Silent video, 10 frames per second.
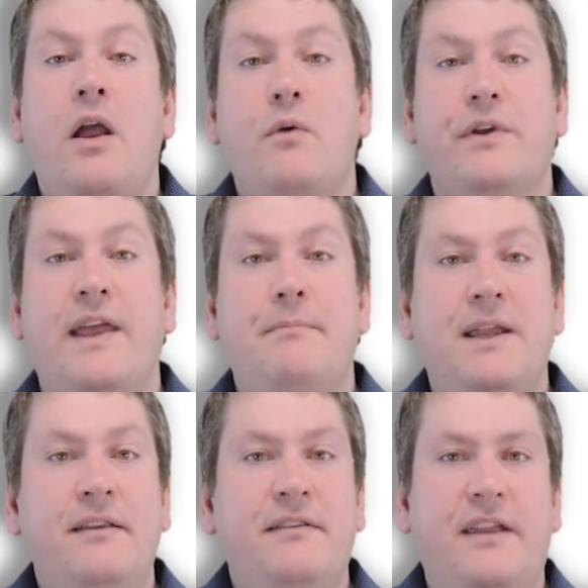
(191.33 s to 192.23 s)
What that
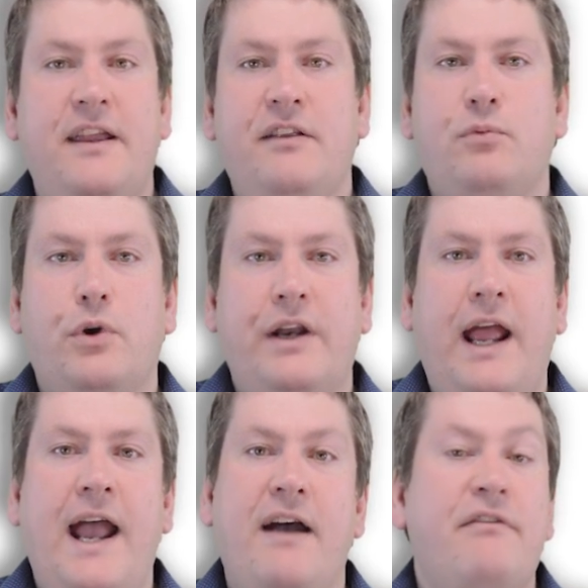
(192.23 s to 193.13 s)
means is we're going to
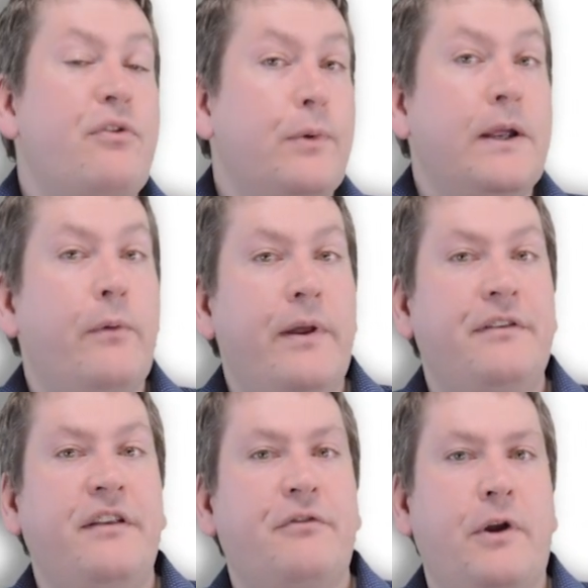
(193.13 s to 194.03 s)
have 3
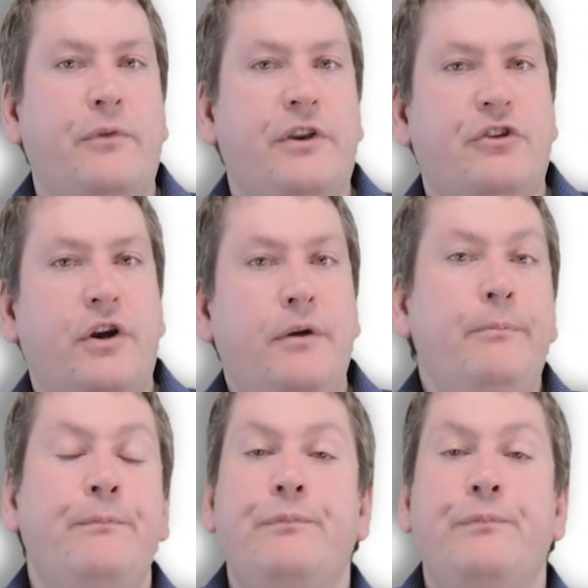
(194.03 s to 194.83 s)
quizzes throughout the term.